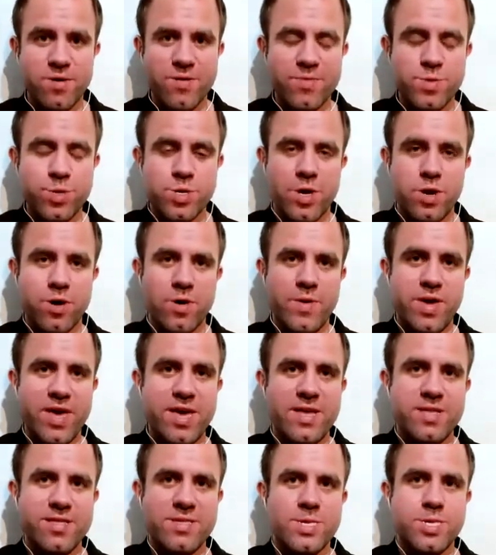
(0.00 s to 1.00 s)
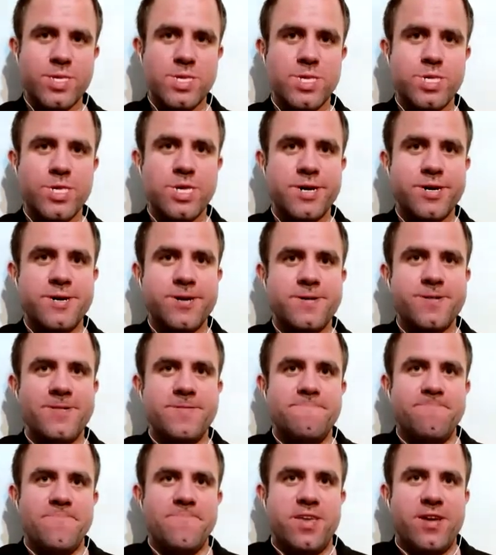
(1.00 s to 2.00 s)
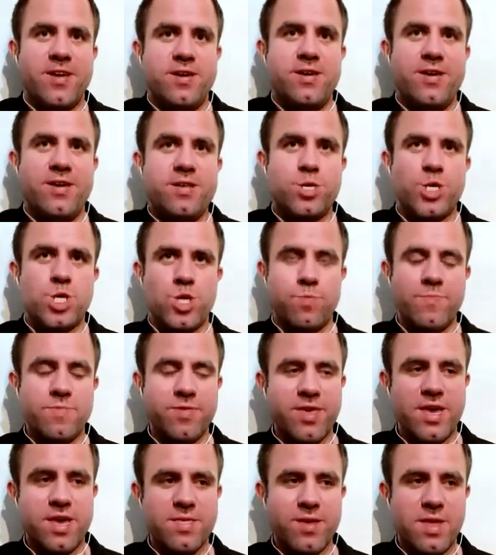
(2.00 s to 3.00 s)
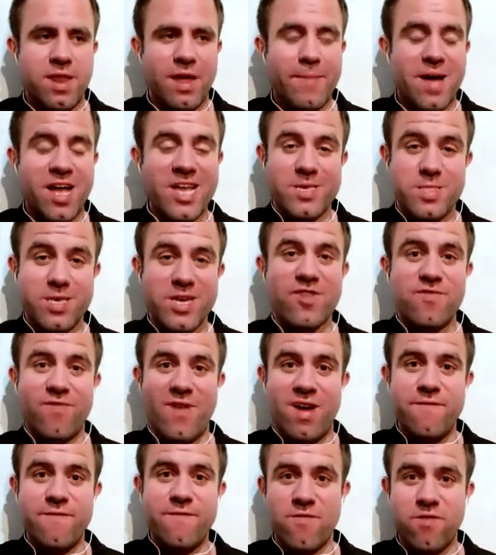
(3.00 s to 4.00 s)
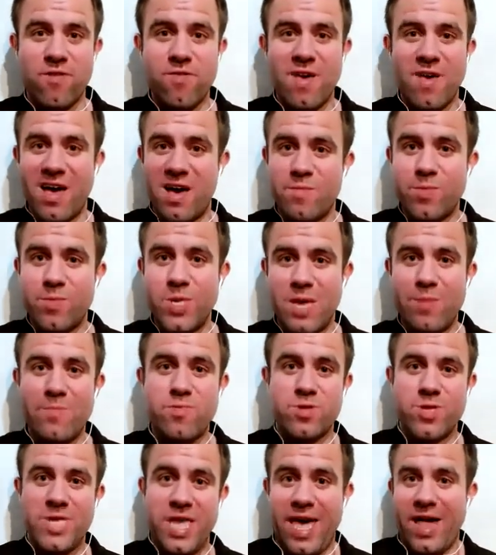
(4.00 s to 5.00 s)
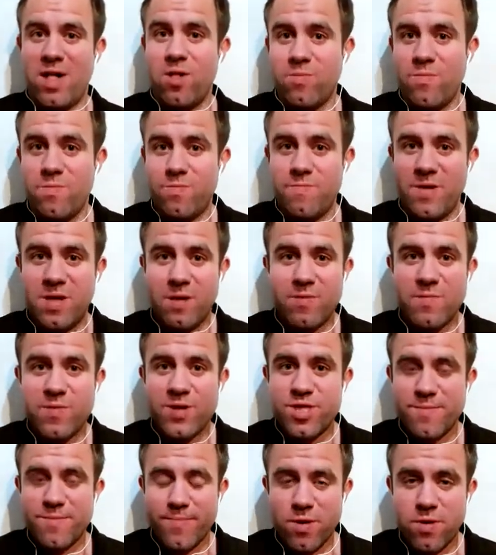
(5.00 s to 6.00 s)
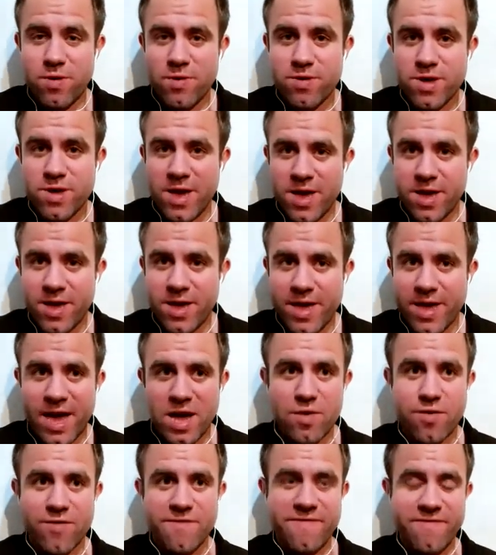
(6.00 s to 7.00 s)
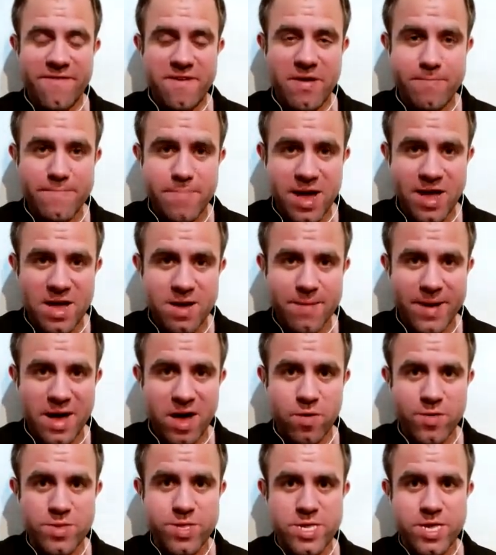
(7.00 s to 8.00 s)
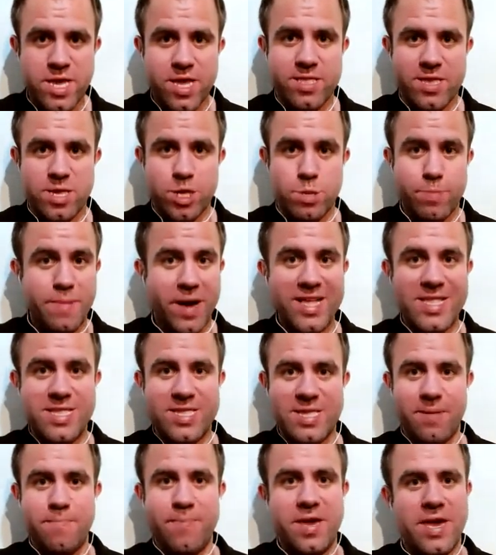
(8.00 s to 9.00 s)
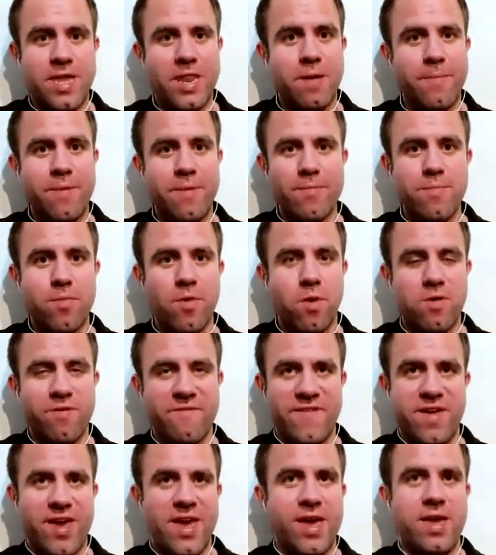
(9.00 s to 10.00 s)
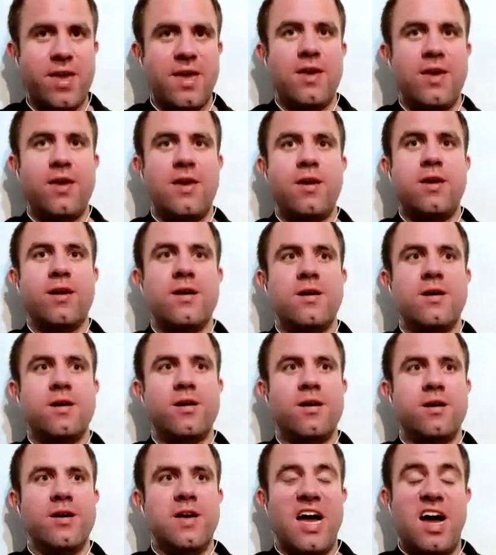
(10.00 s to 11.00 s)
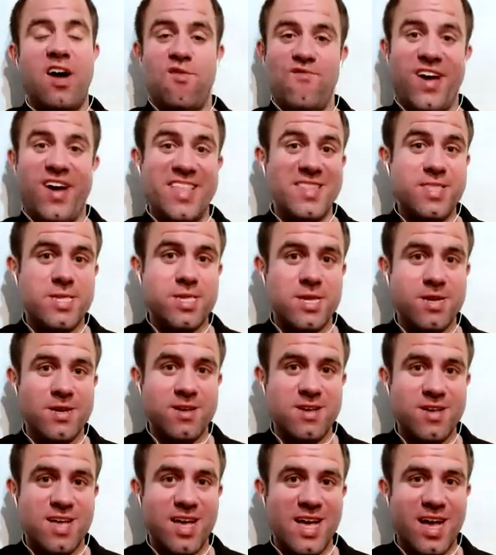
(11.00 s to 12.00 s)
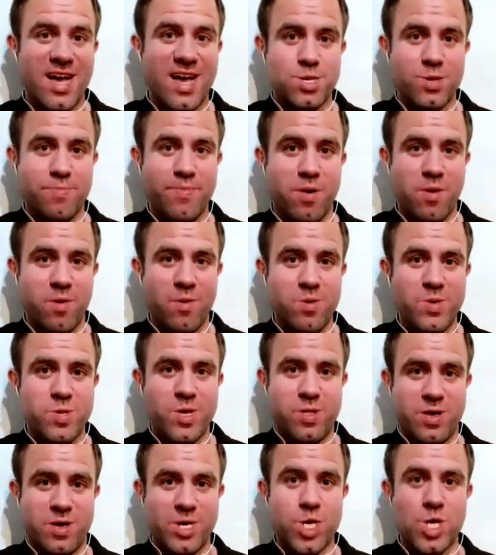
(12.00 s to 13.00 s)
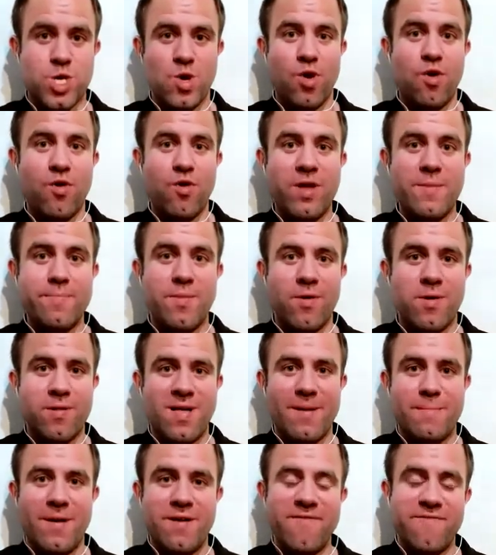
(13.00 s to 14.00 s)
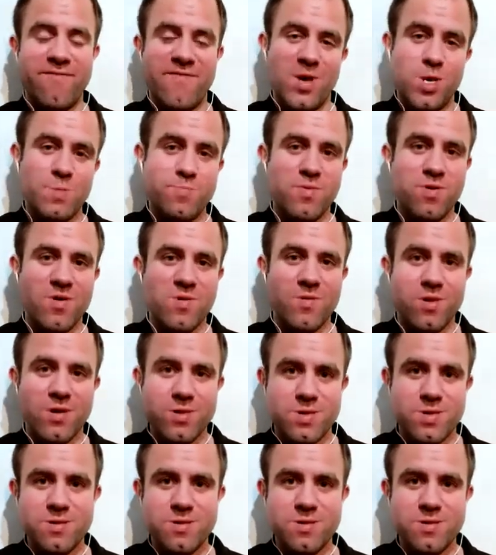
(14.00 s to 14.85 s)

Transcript: So it's something that I'm actually grateful that I was able to help people with the book and get good feedback about it, despite it being a bit more of a rant as opposed to a storybook like my first book was.